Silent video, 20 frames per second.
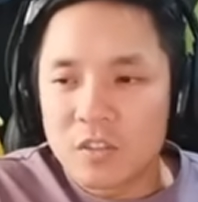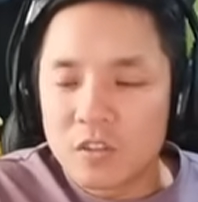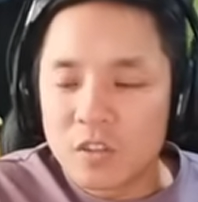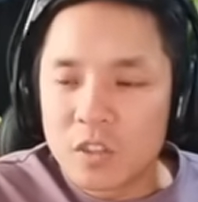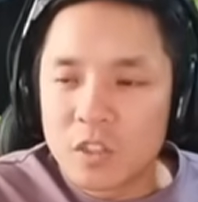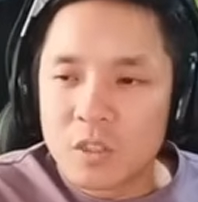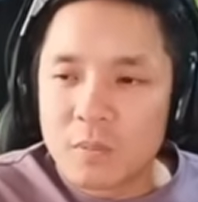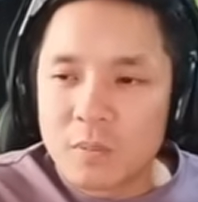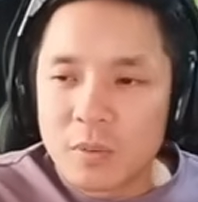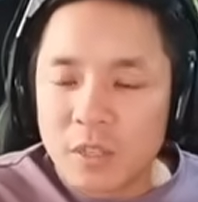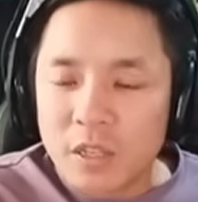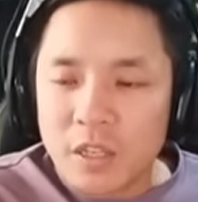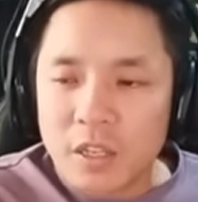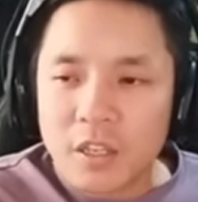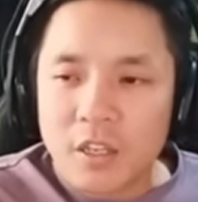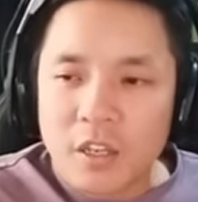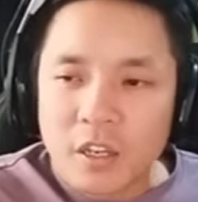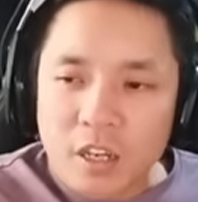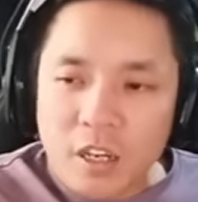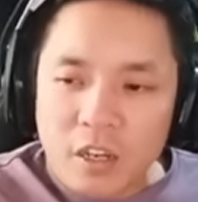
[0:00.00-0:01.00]
only play that
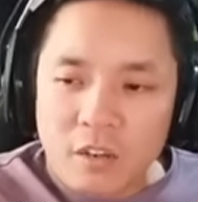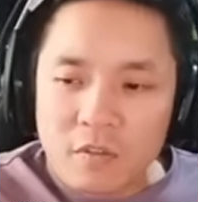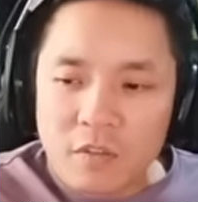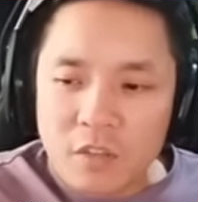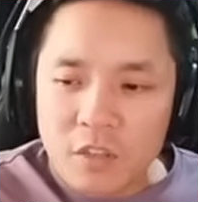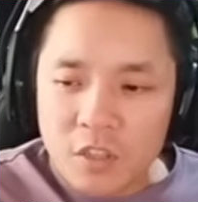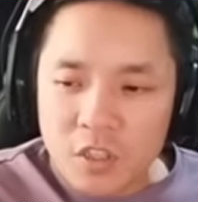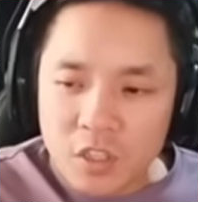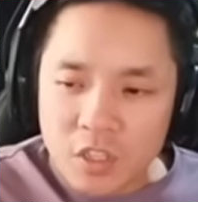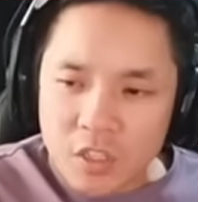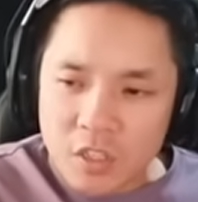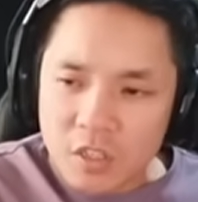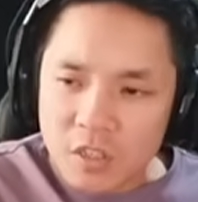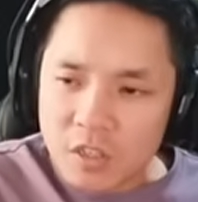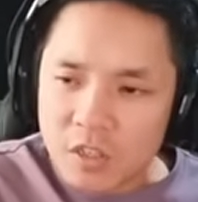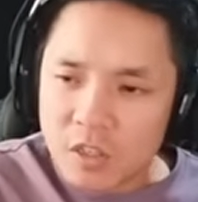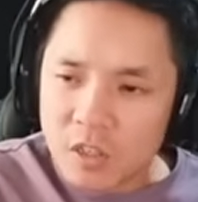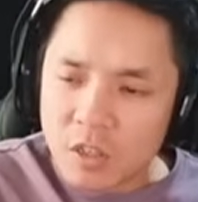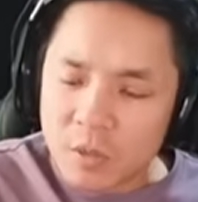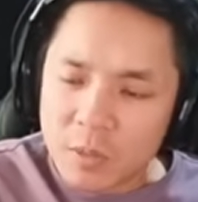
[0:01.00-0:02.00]
you have. It's
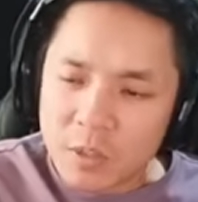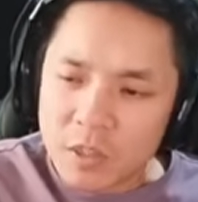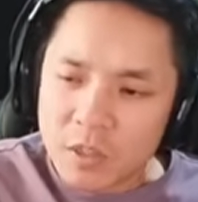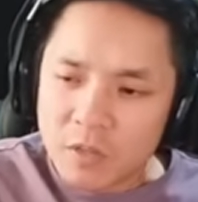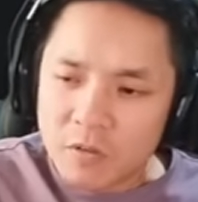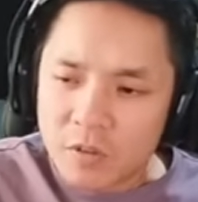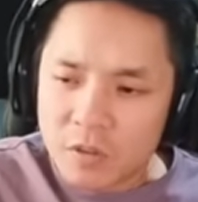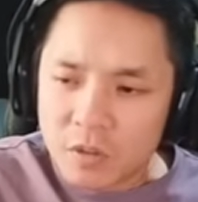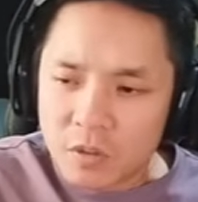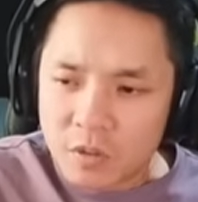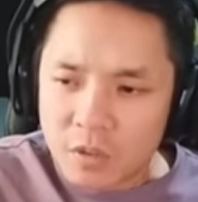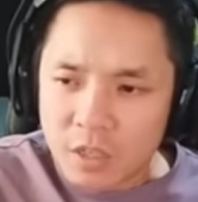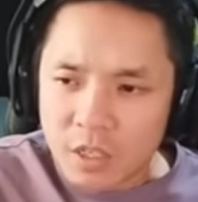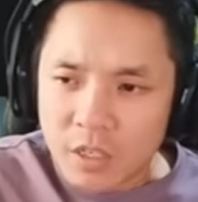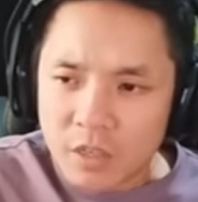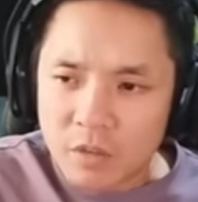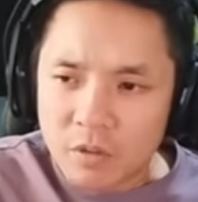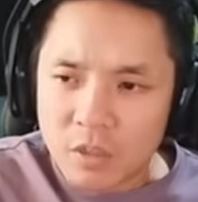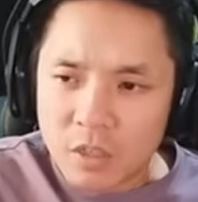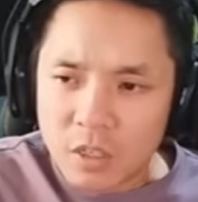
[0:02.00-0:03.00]
just going to be difficult
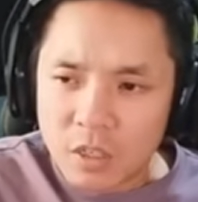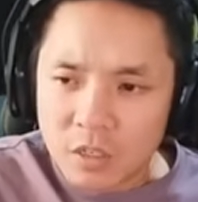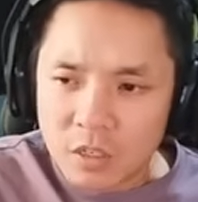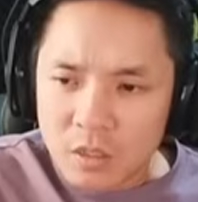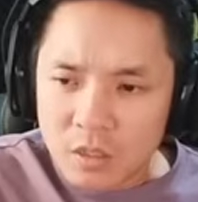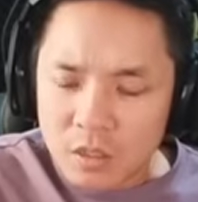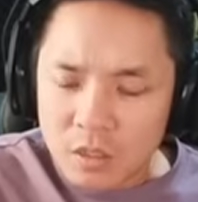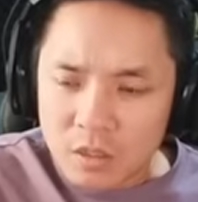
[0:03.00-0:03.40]
later on.